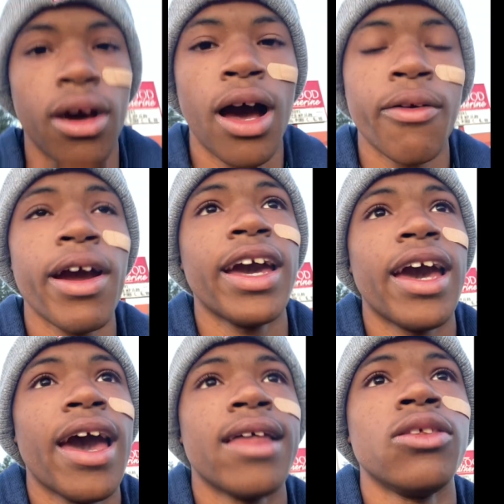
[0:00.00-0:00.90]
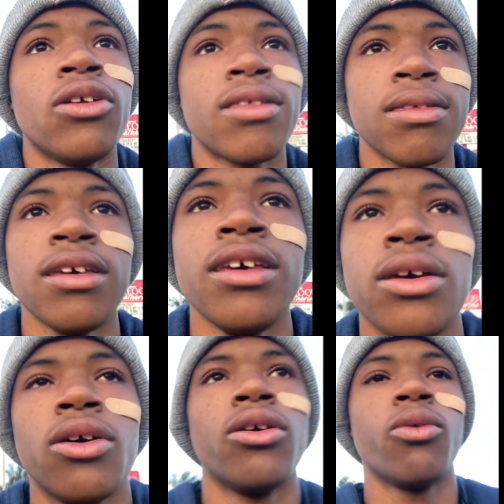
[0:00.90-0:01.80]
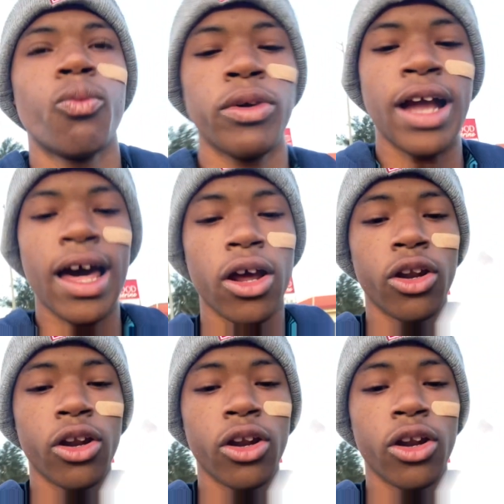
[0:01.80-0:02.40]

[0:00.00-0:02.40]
All right, as you can see, we got our